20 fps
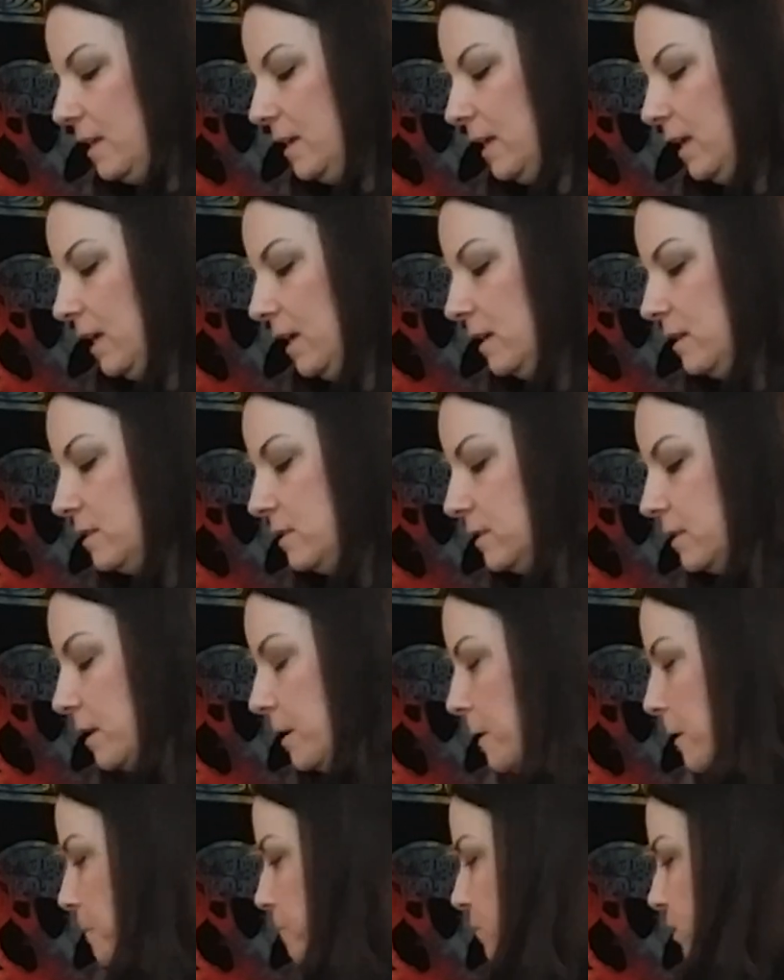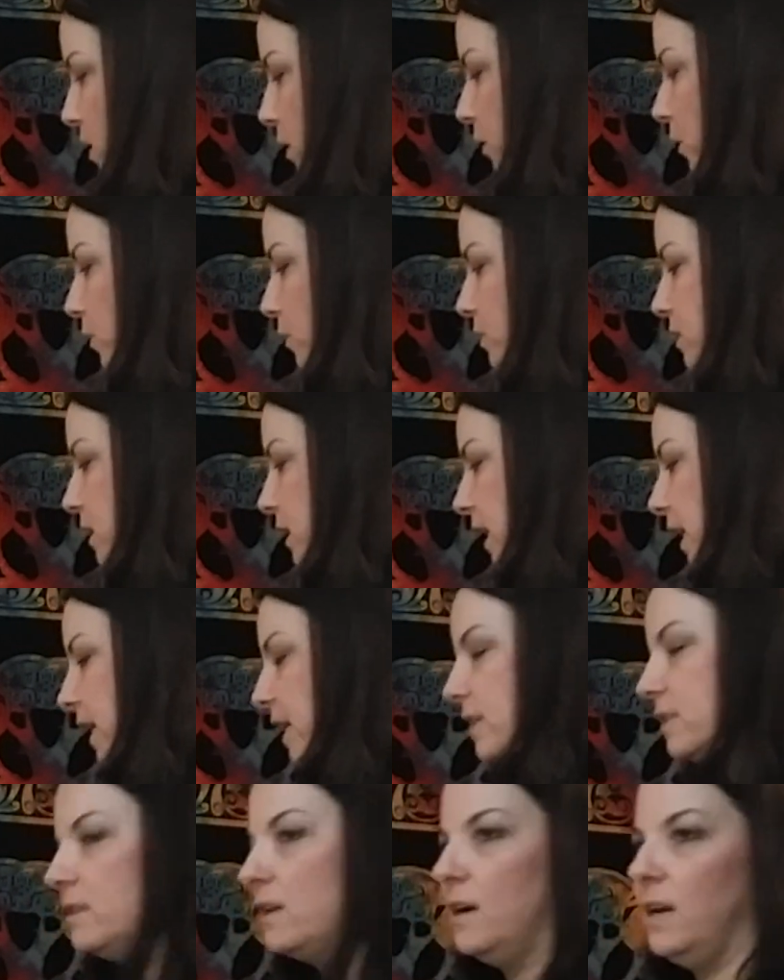And so
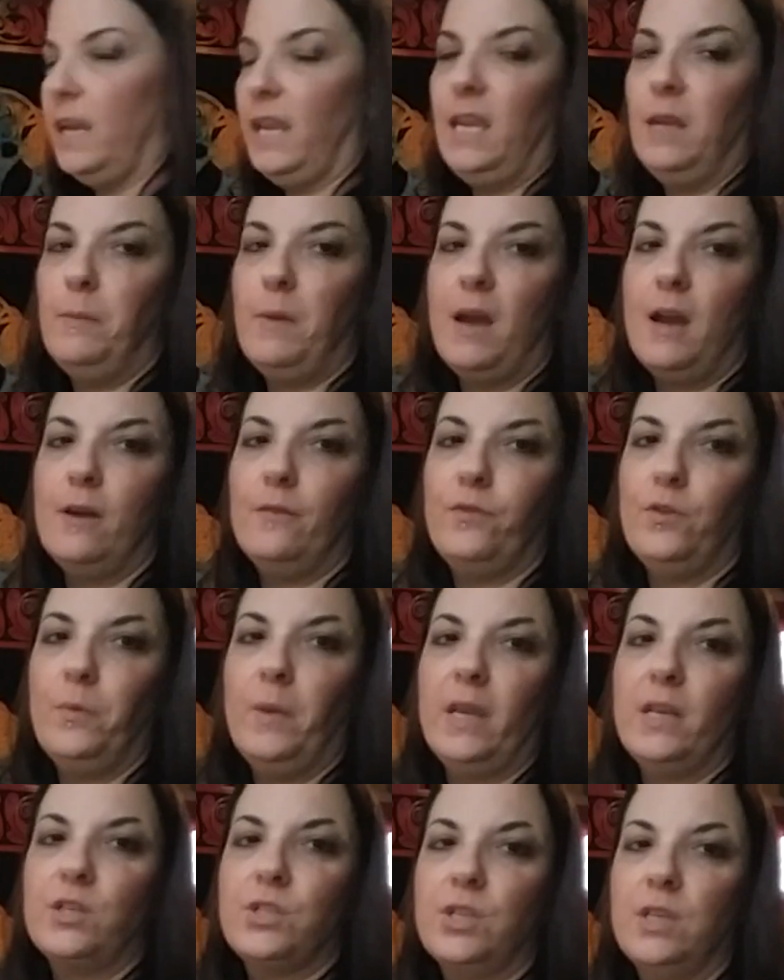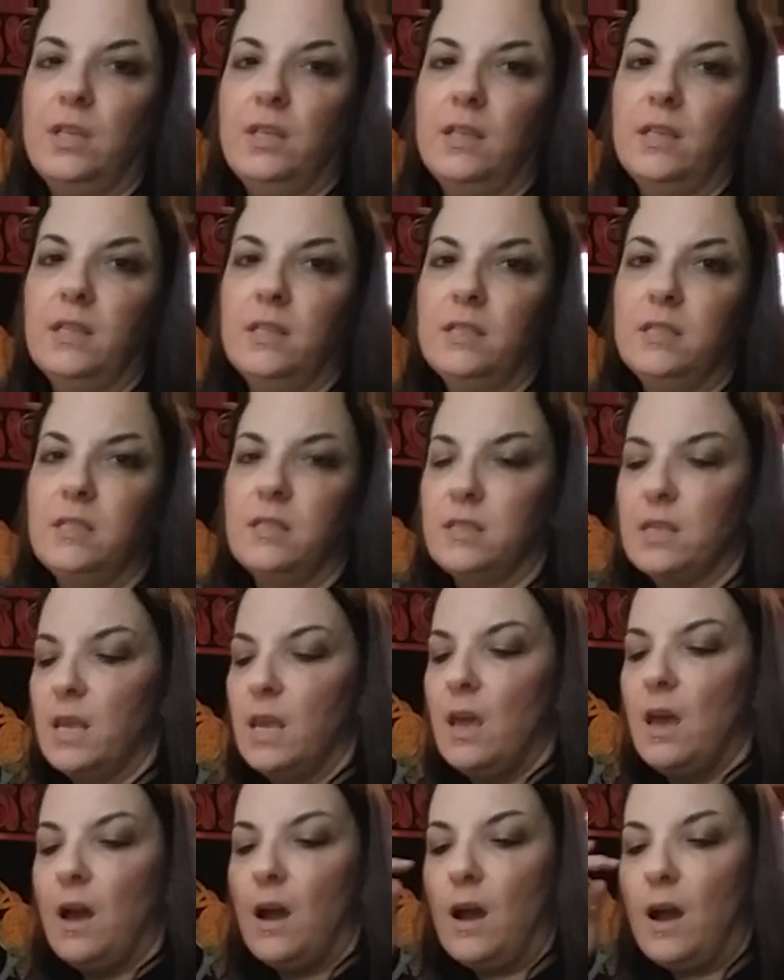today's I am affirmation is,
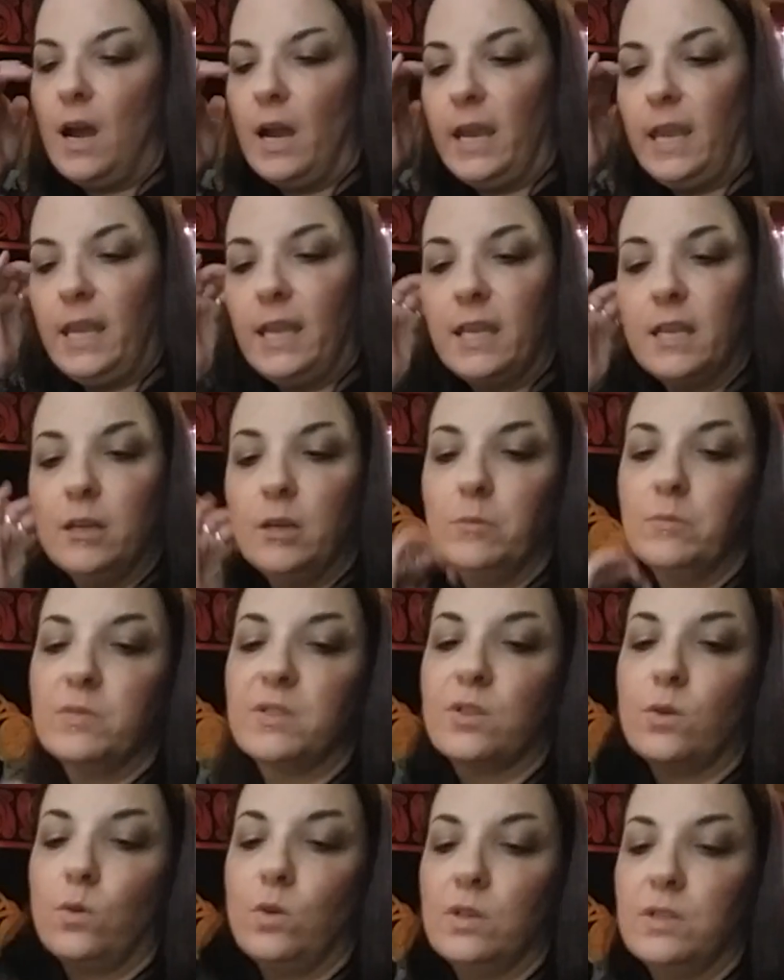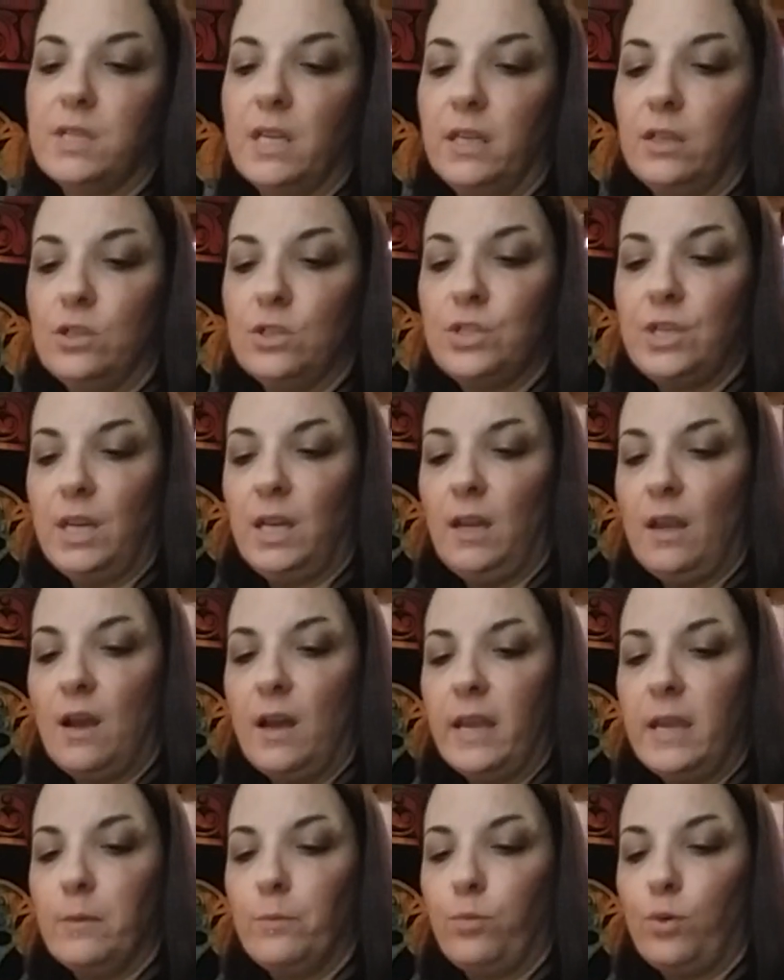I am source energy.
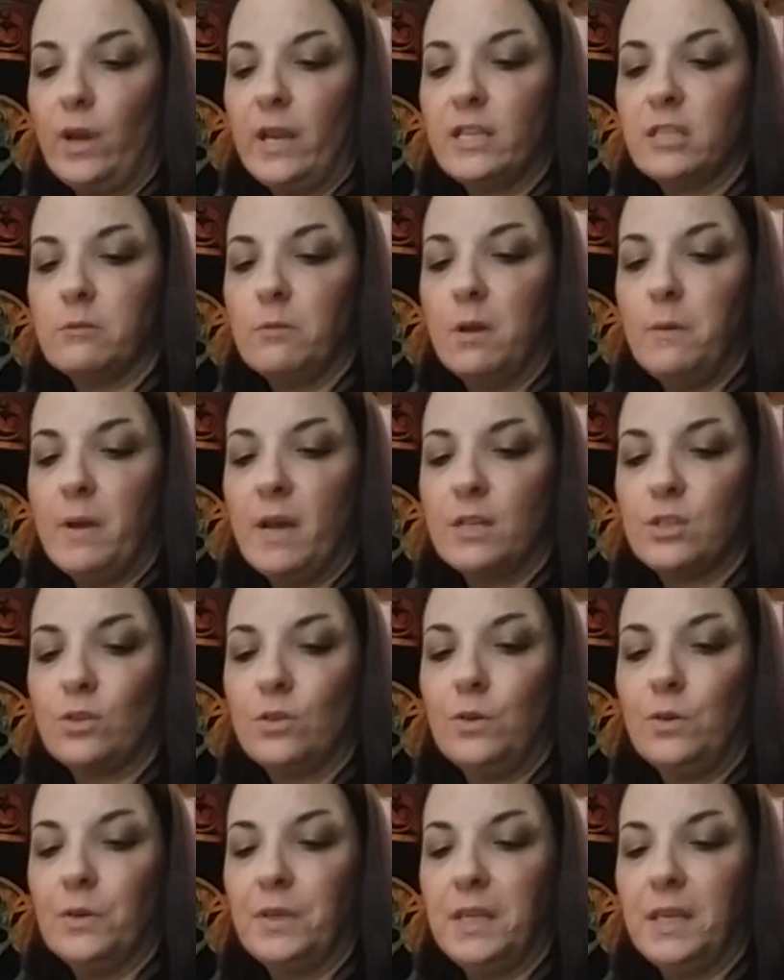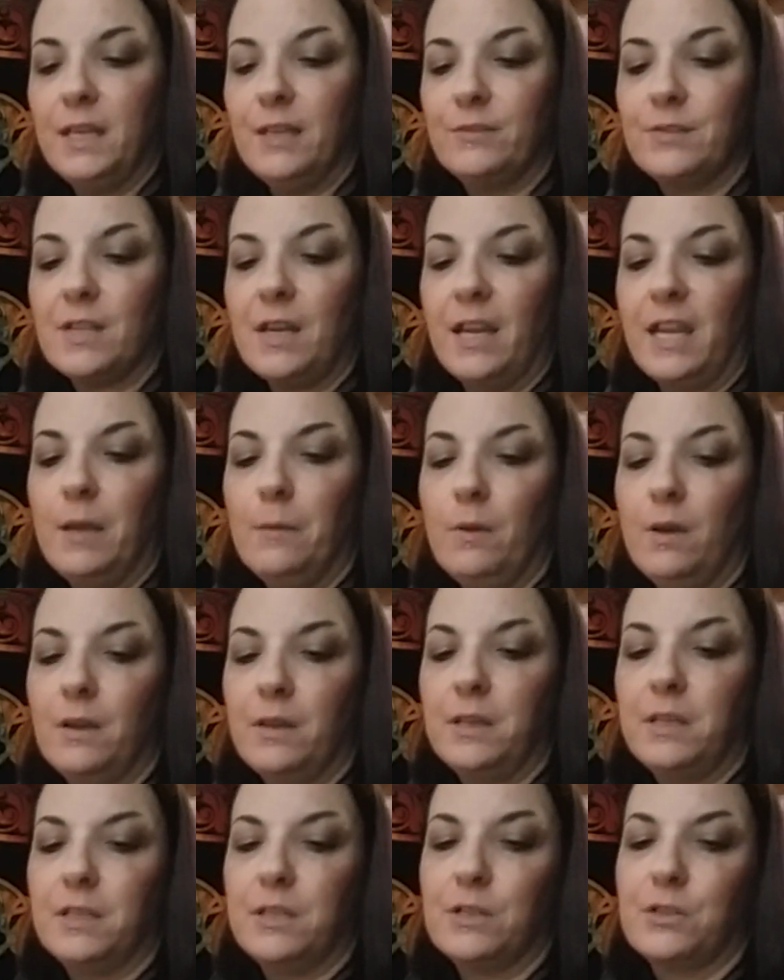I embrace my magical gifts. I am
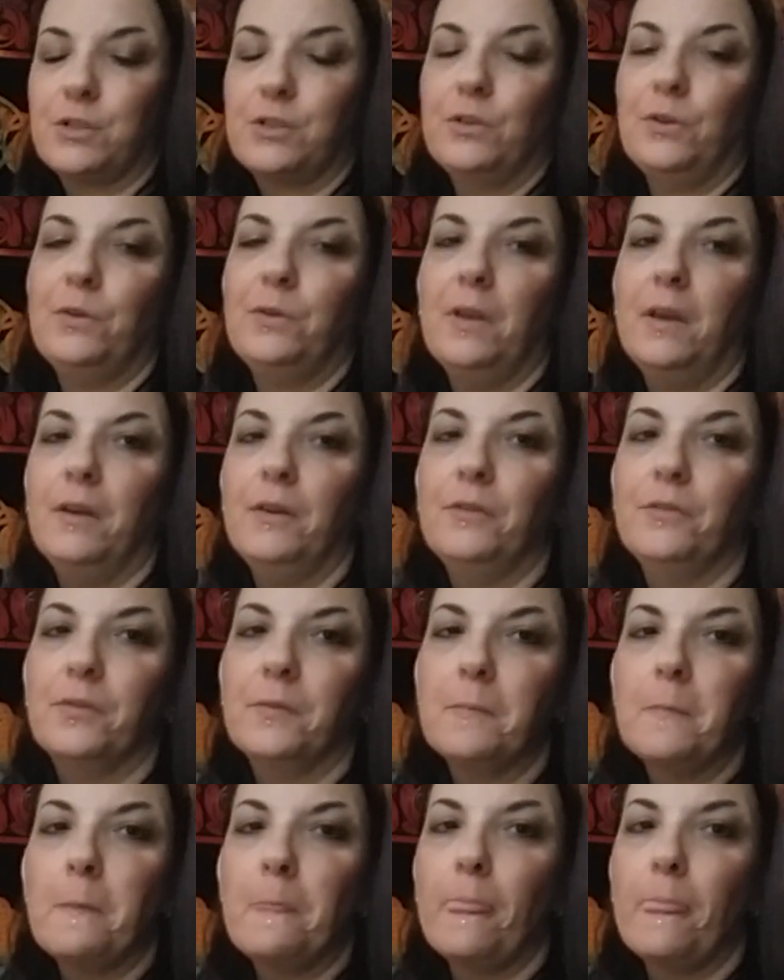unconditional love.